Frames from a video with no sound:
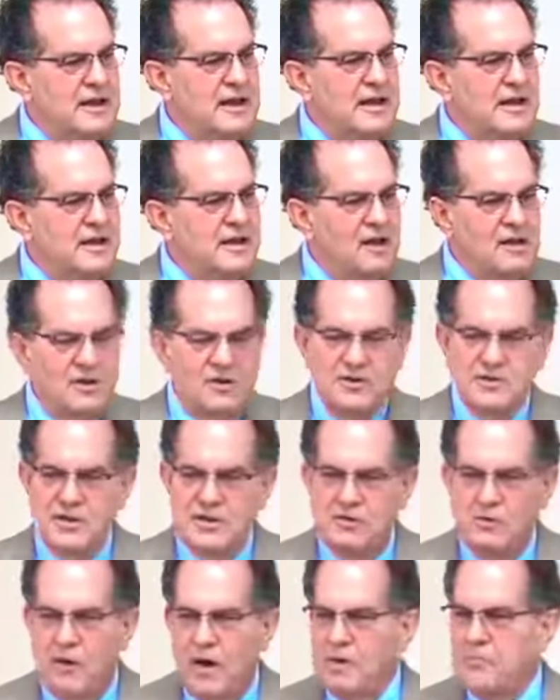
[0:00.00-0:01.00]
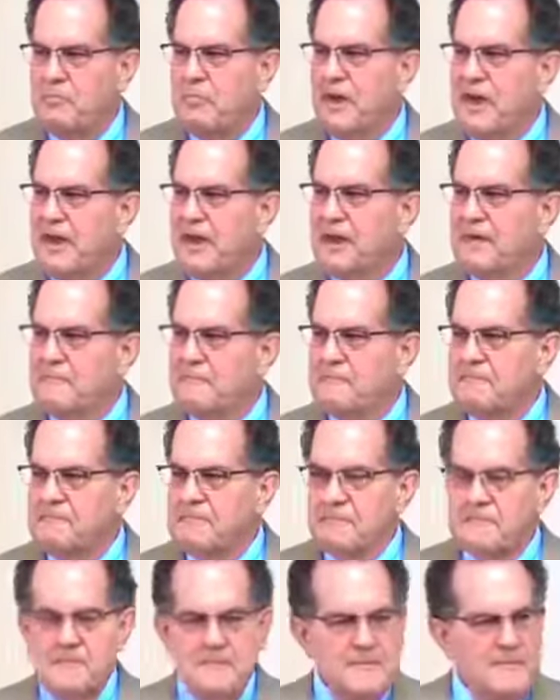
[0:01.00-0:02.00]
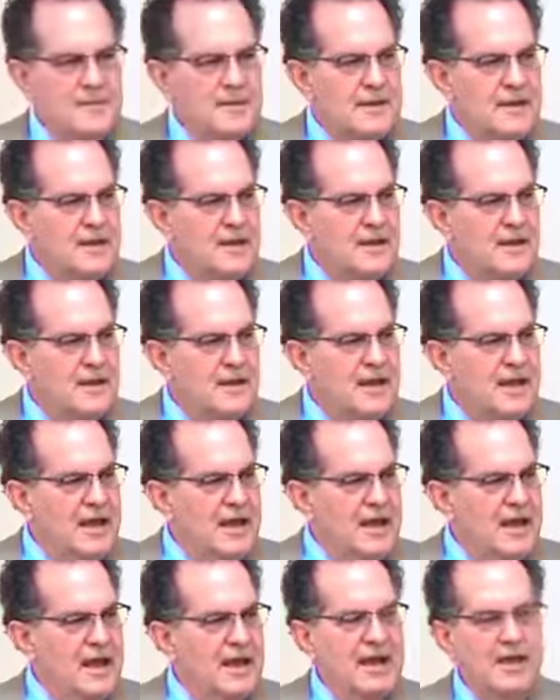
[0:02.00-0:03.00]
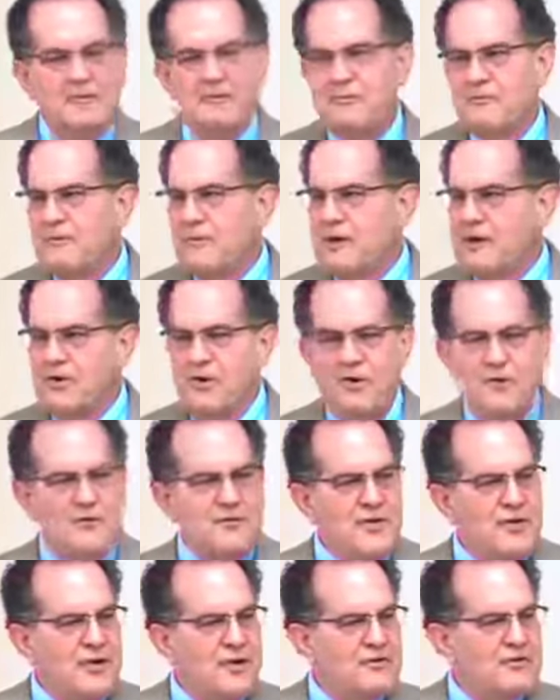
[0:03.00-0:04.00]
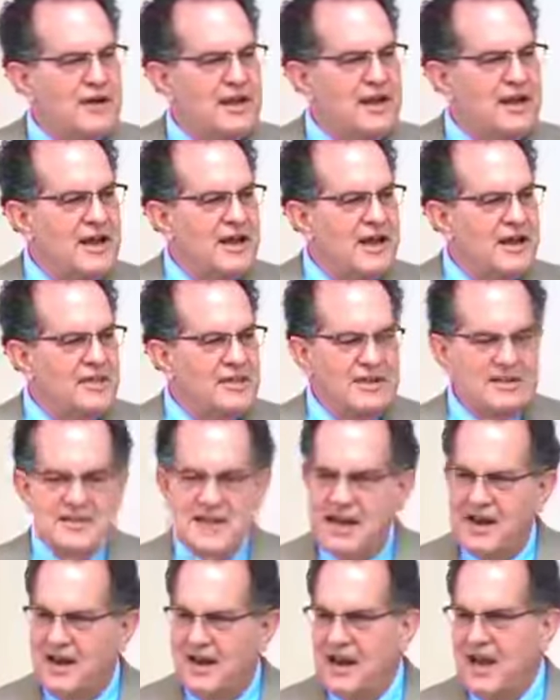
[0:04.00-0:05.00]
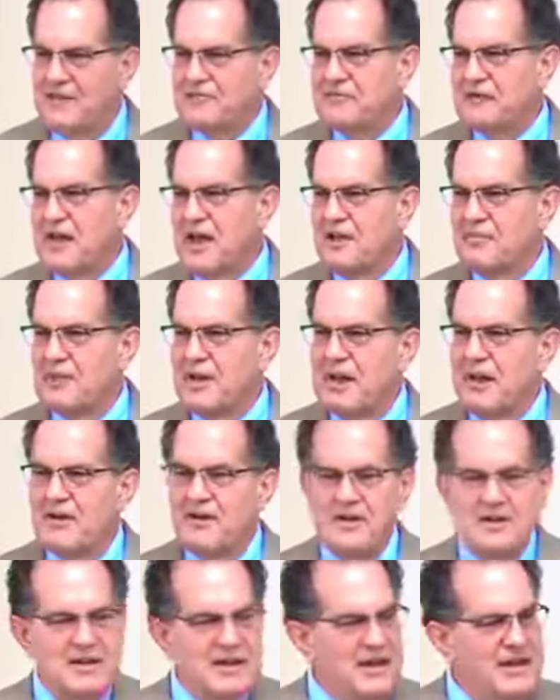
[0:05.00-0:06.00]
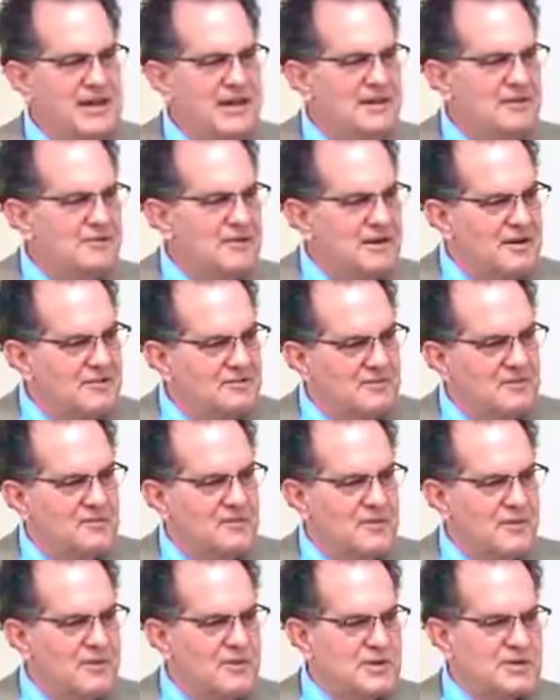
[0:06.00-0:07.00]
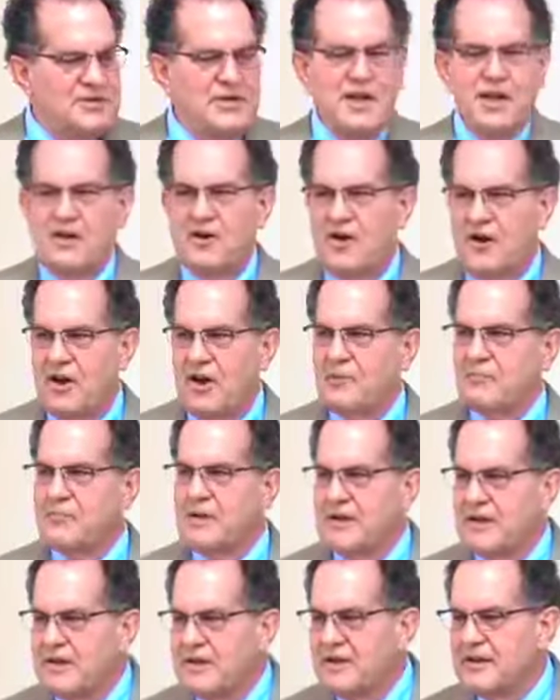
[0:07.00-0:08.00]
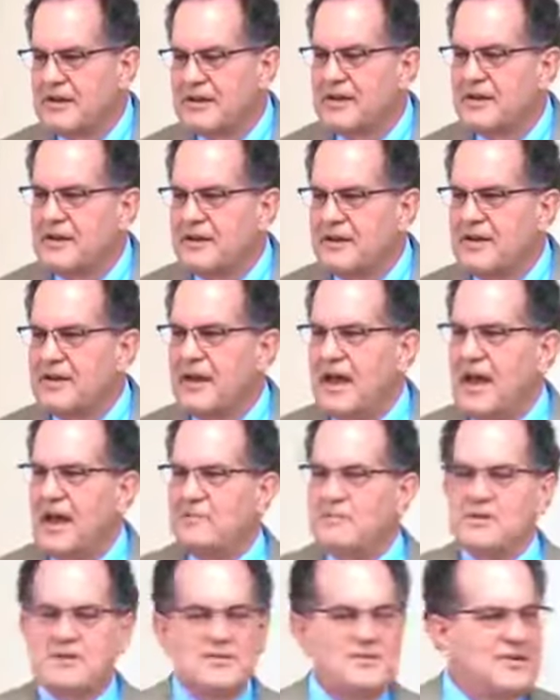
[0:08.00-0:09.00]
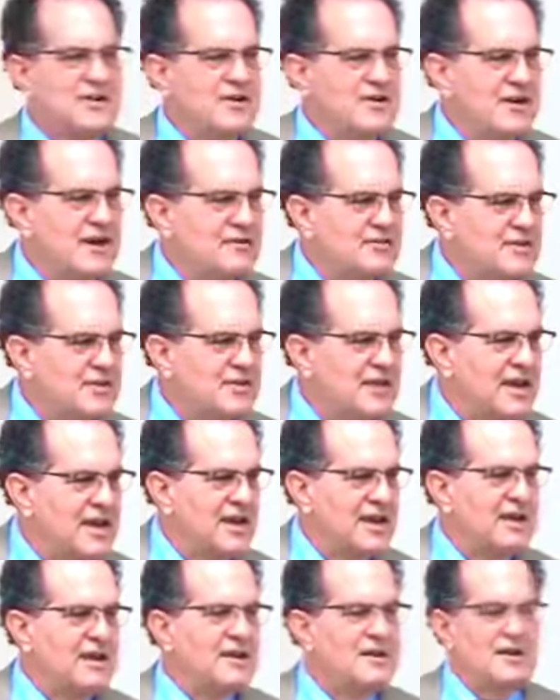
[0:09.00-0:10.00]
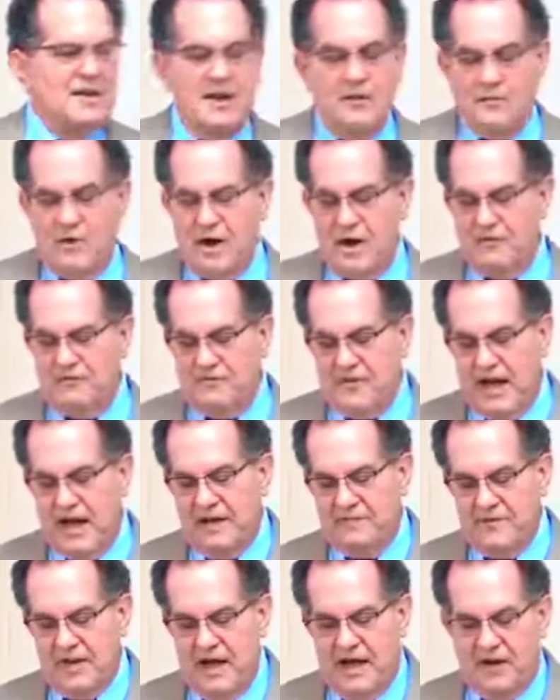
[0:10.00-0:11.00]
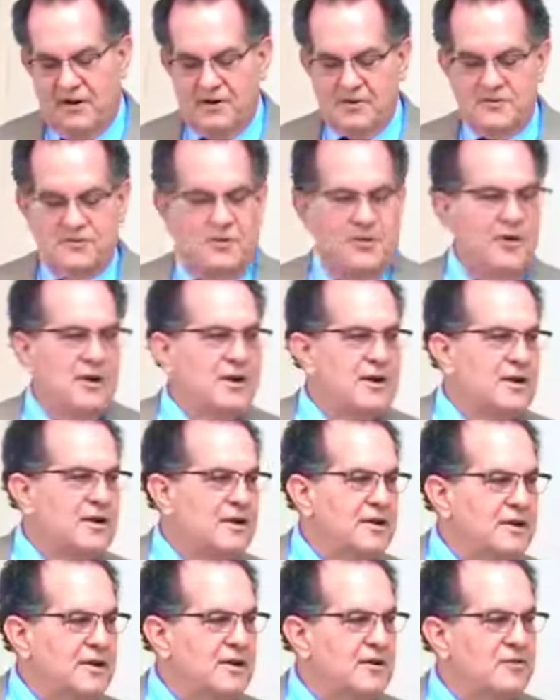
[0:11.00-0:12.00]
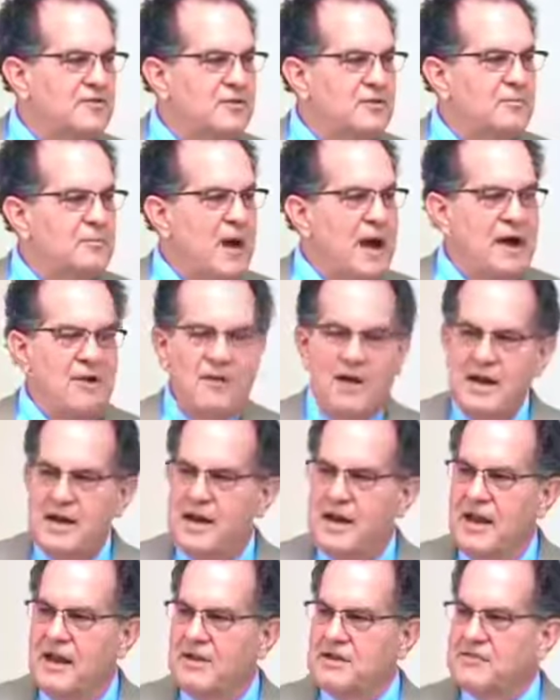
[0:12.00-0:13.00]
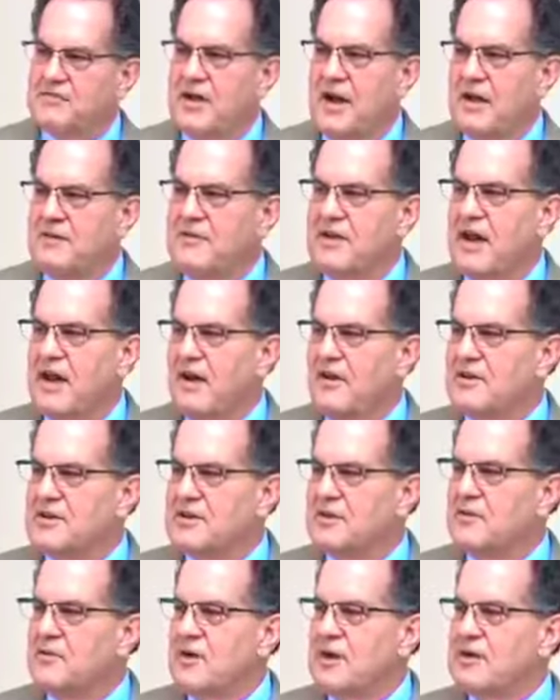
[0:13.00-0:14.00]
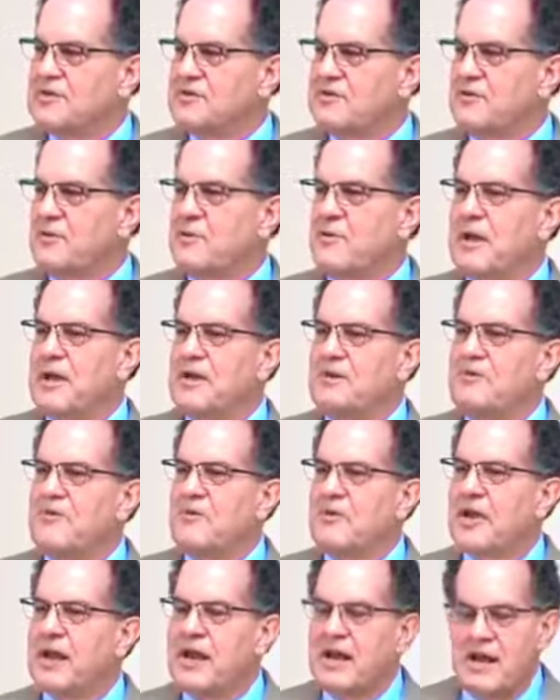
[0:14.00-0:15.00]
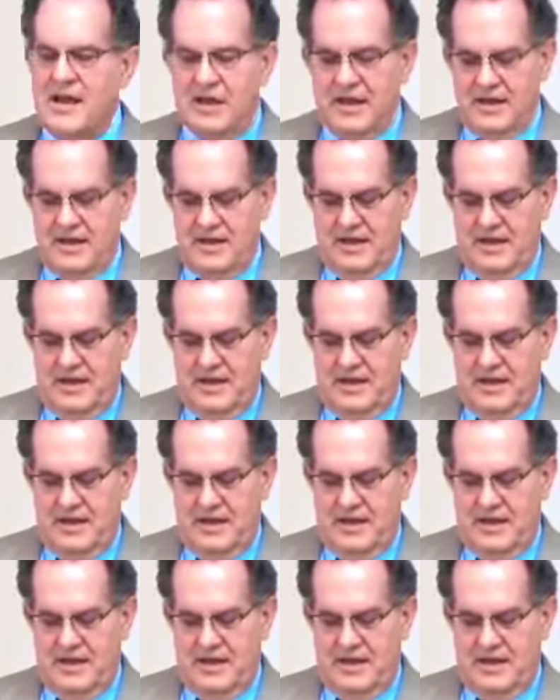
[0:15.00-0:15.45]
ink colors in one pen. And they went over and over again how this had a lifetime guarantee. And, and of course, you get caught up in the atmosphere and everything. And they wanted $5 for it. You know, if you buy it right now, it's $5. Otherwise, if you wait, you won't get it.